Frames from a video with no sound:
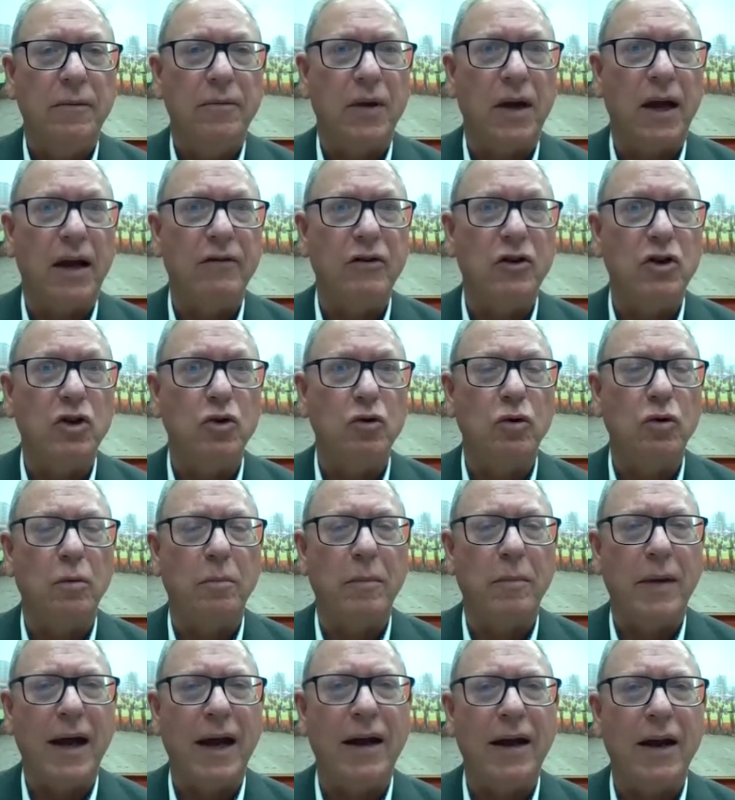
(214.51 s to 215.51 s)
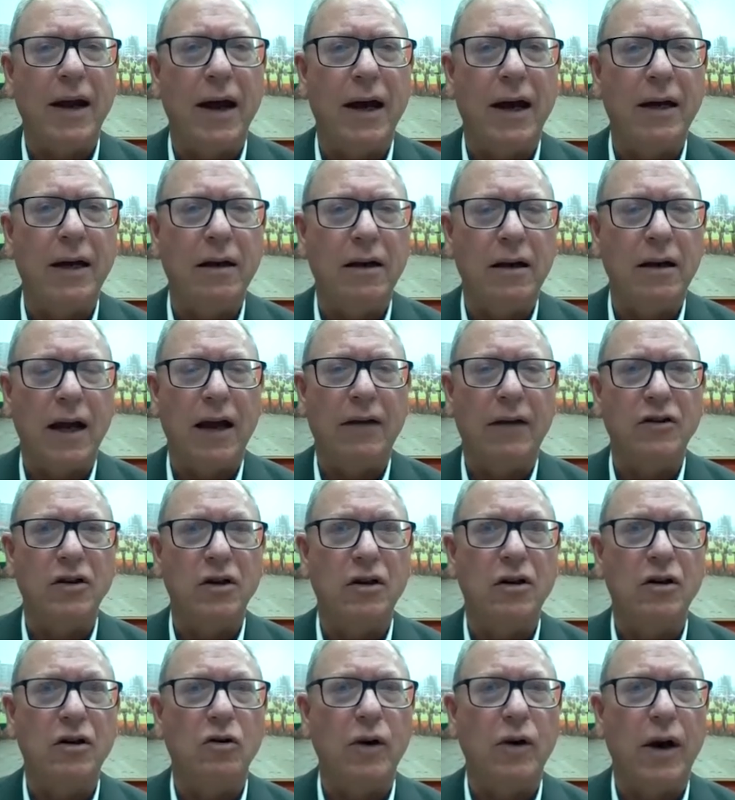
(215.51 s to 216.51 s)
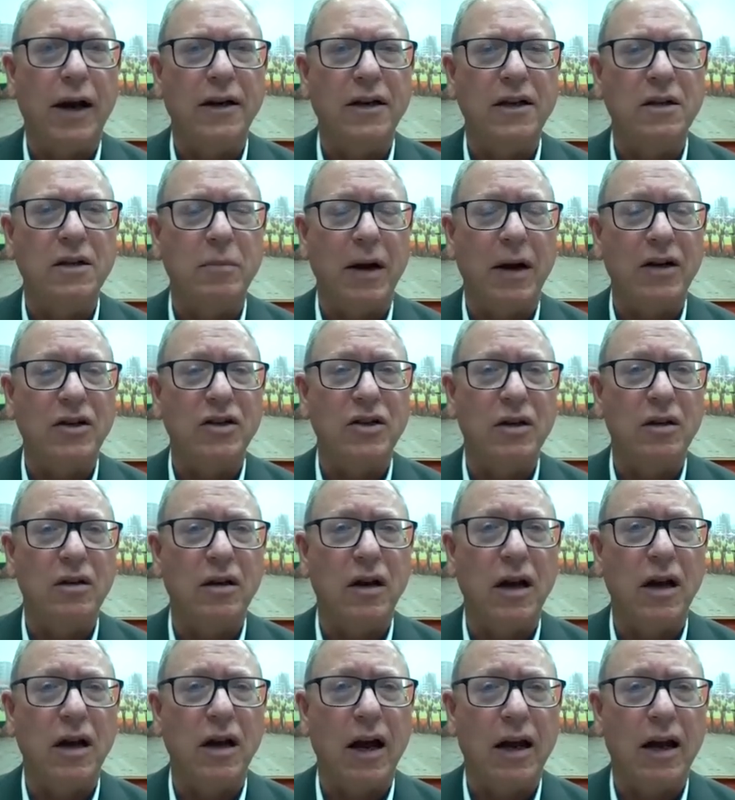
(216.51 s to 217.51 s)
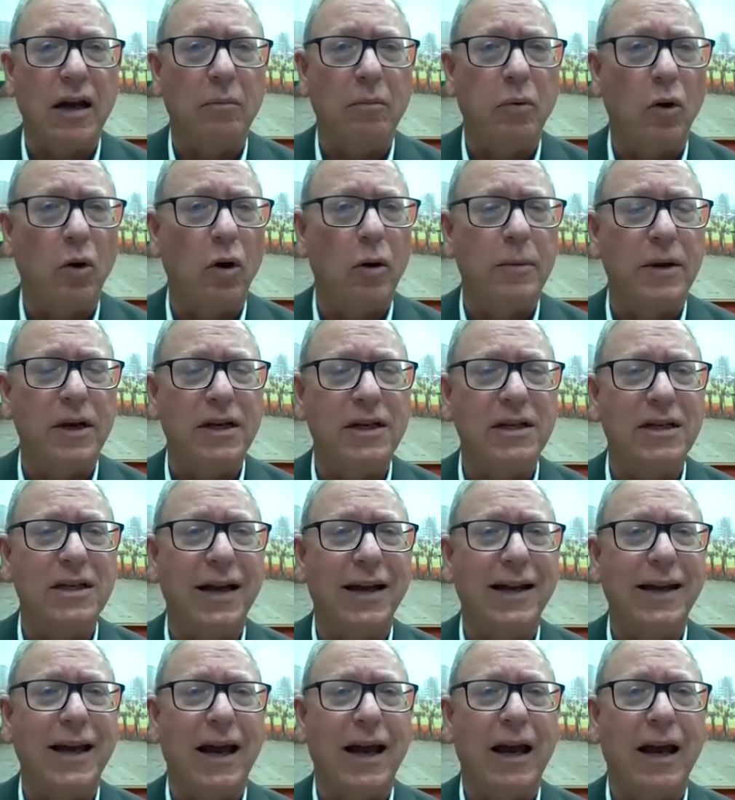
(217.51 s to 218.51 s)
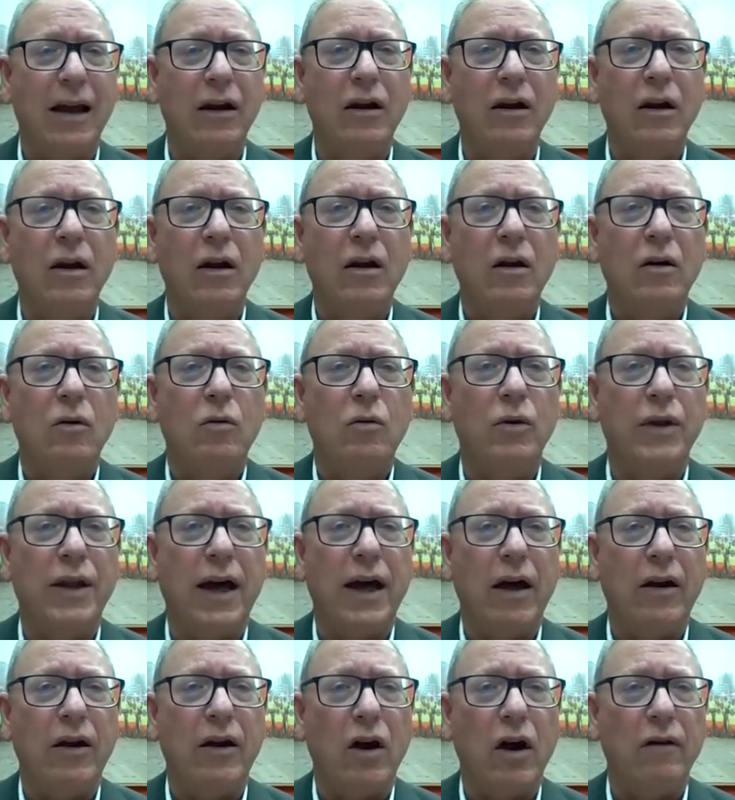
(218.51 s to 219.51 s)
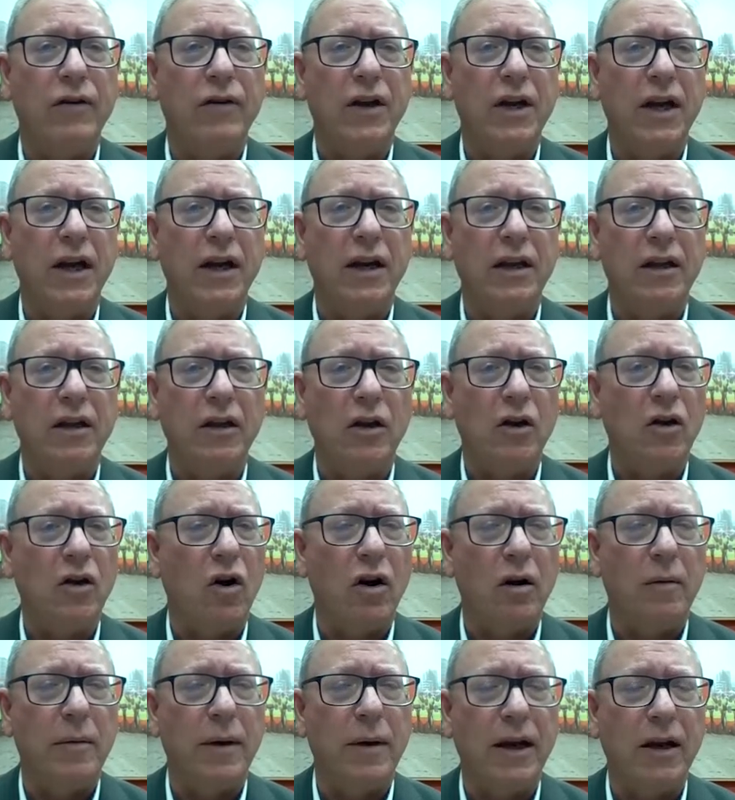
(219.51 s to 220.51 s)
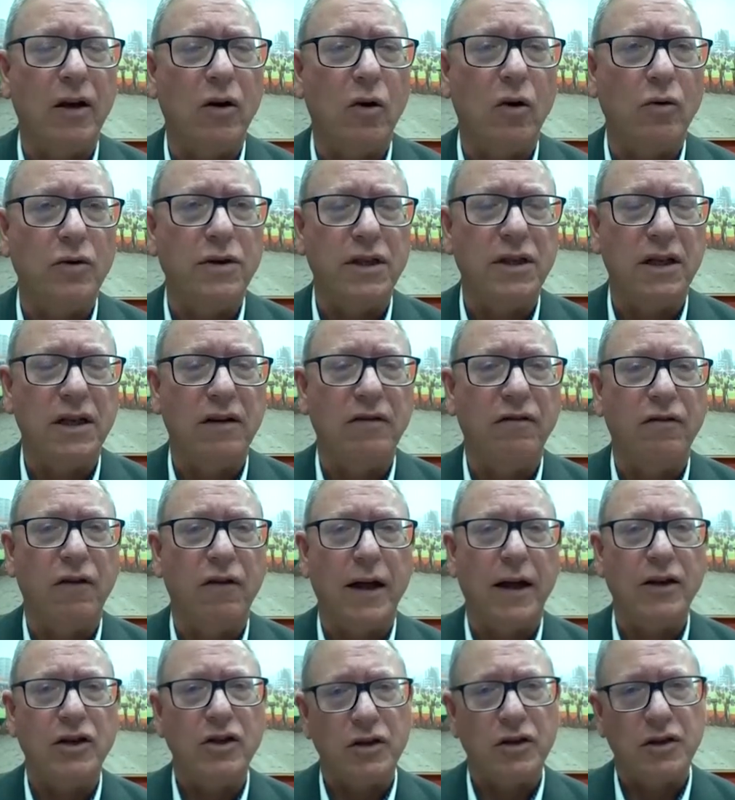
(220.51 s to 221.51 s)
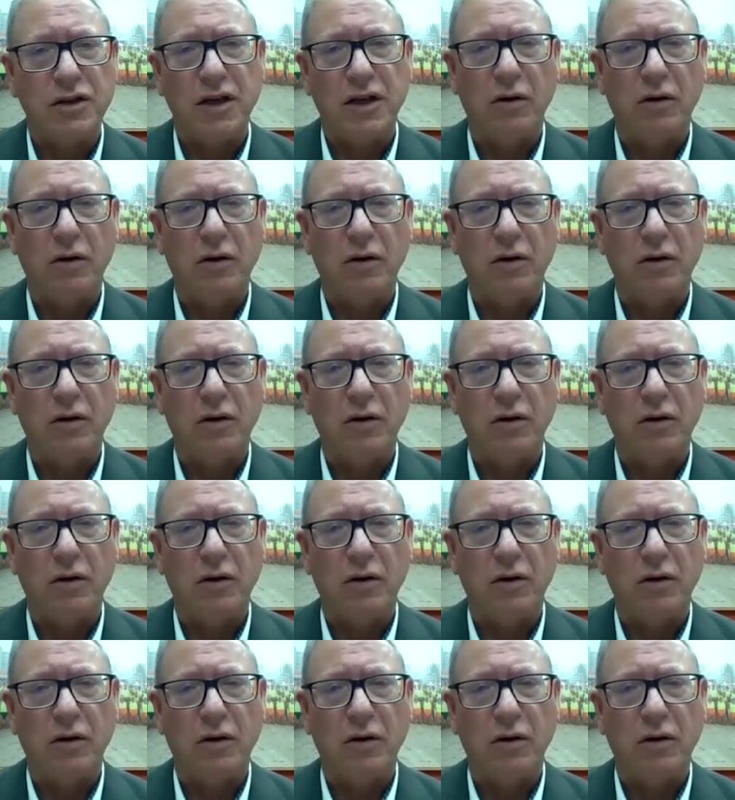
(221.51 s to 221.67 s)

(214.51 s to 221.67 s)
They have a dual mandate. They have to create as much uh, employment as they can without overheating the economy and causing inflation.